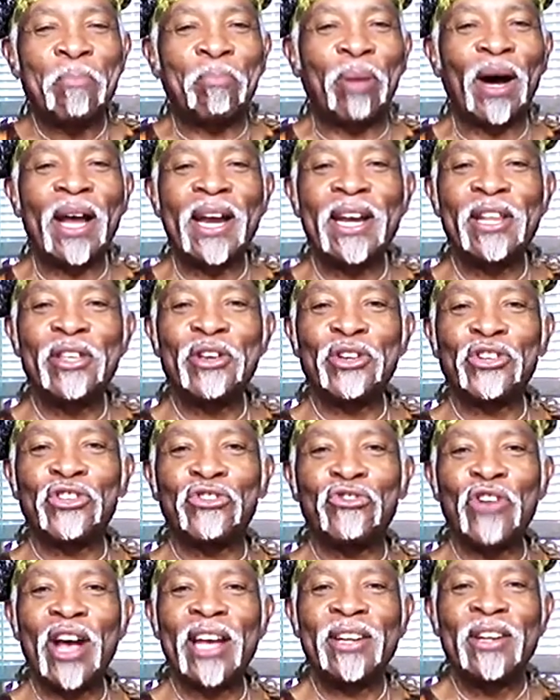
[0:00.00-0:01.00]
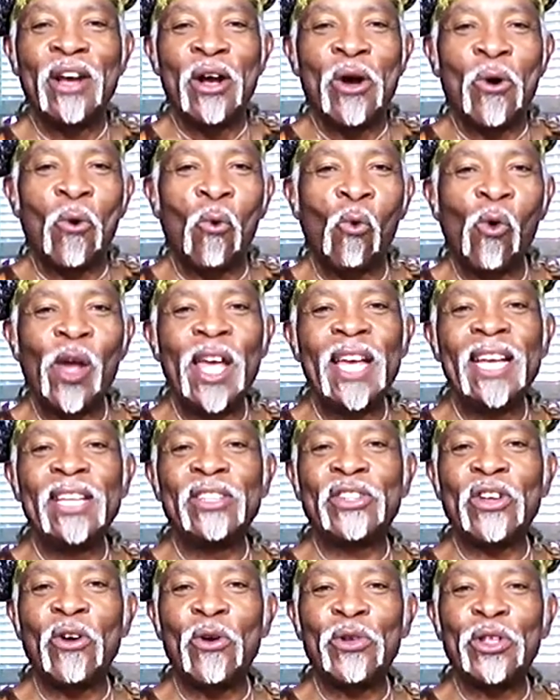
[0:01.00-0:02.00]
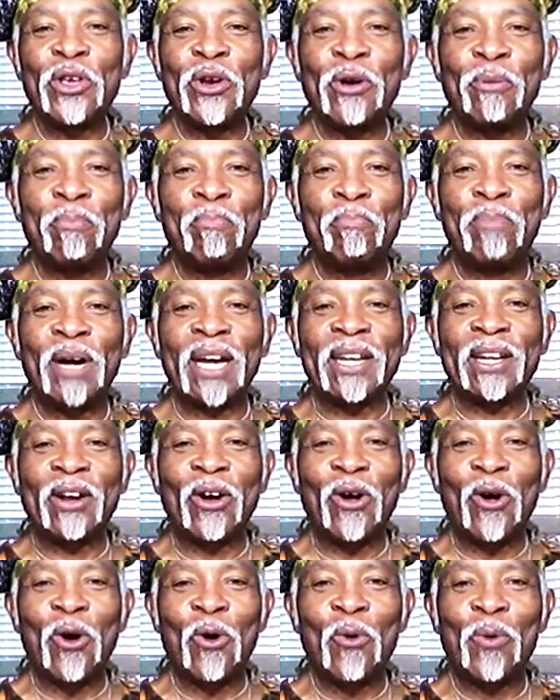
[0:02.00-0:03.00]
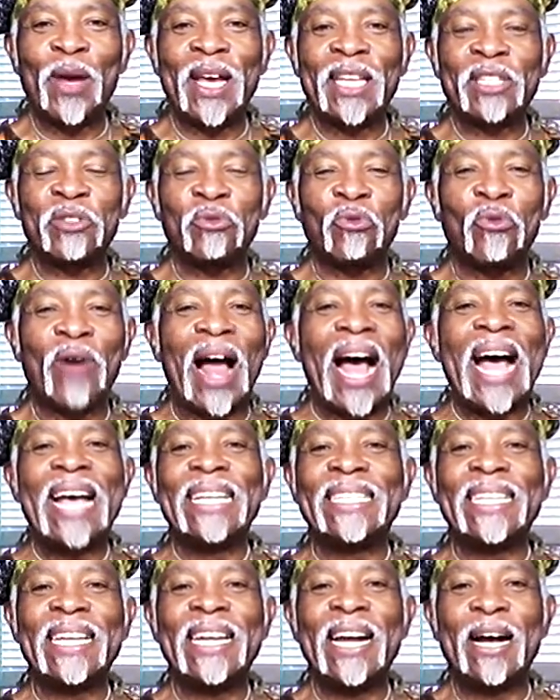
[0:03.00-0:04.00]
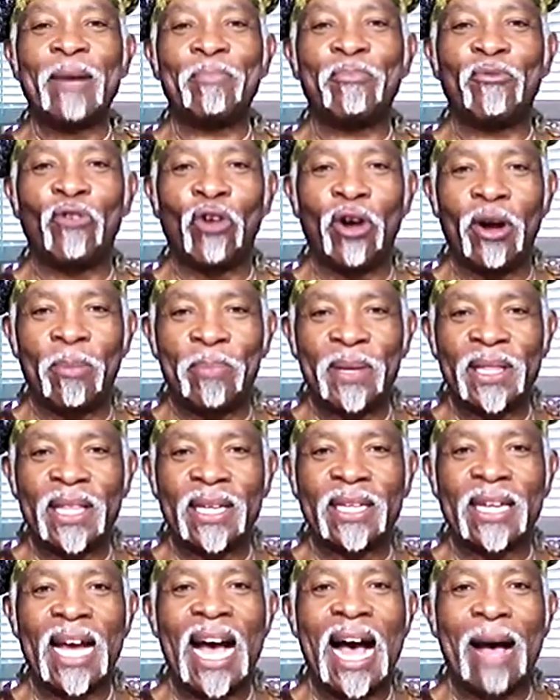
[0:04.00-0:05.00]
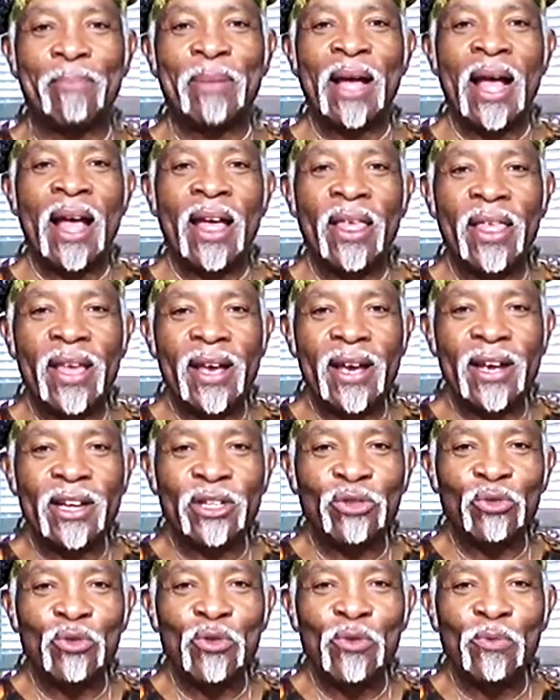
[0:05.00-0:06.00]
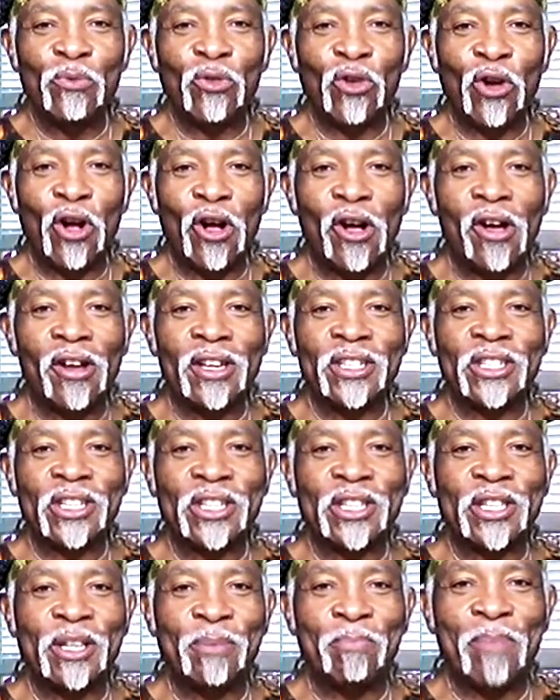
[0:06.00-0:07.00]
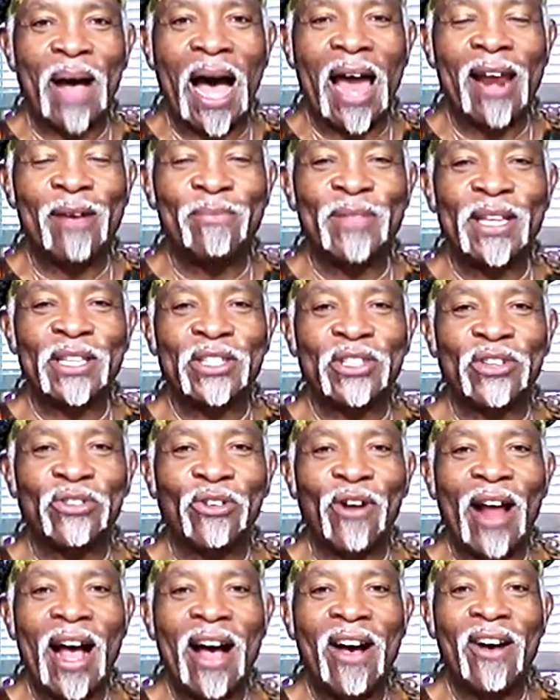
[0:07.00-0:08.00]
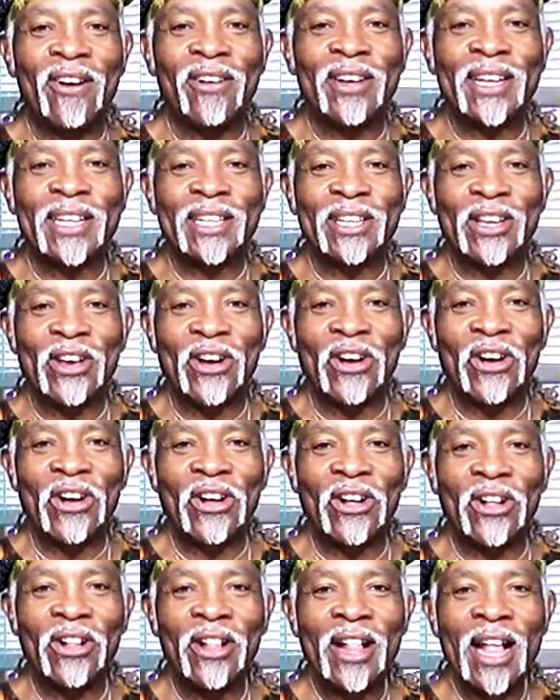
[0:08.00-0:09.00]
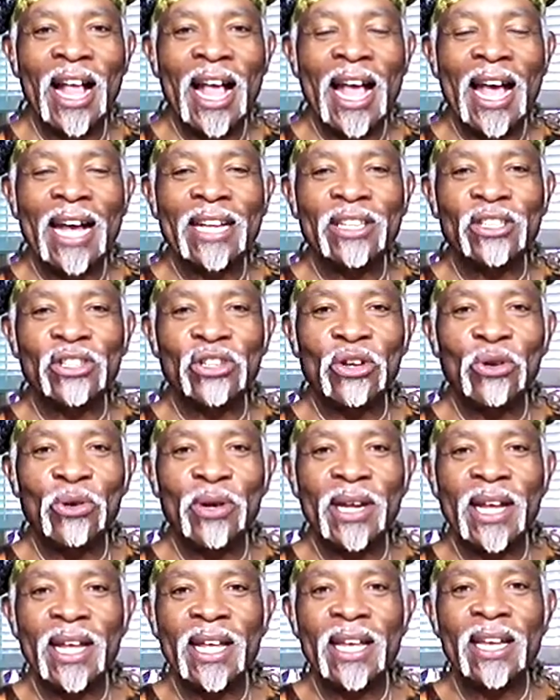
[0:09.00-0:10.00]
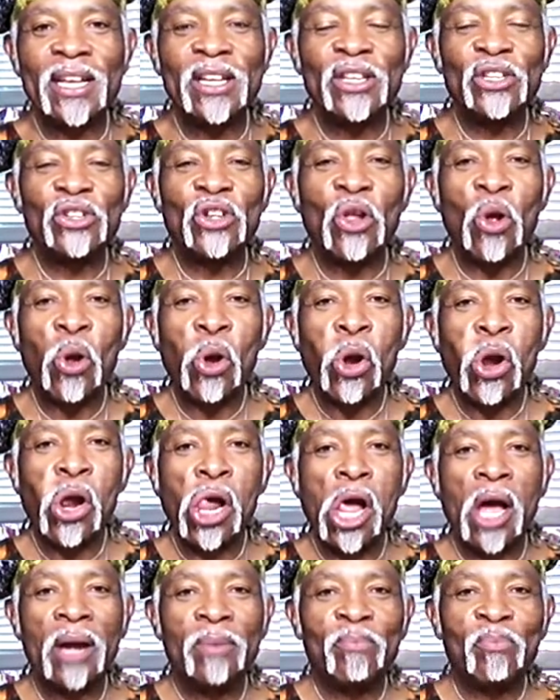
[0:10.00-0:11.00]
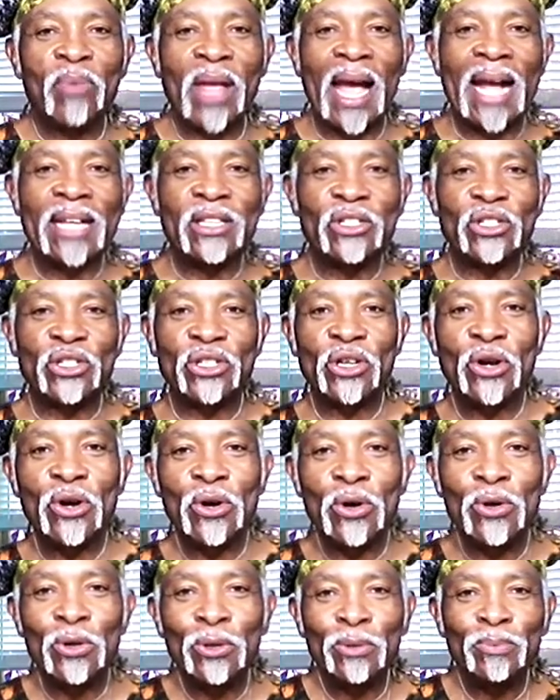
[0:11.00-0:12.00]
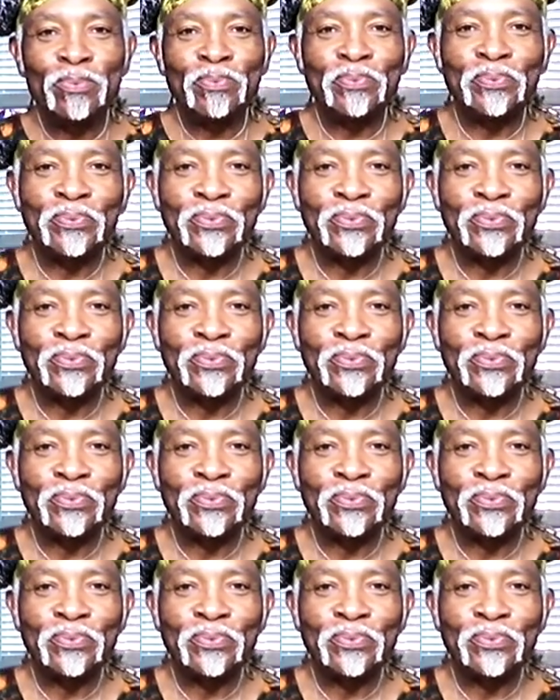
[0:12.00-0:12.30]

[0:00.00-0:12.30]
put in your strut, wings on your butt, always rising up, for up at the top there's room for all, it's just the bottom that's crowded, y'all. And so it is, and so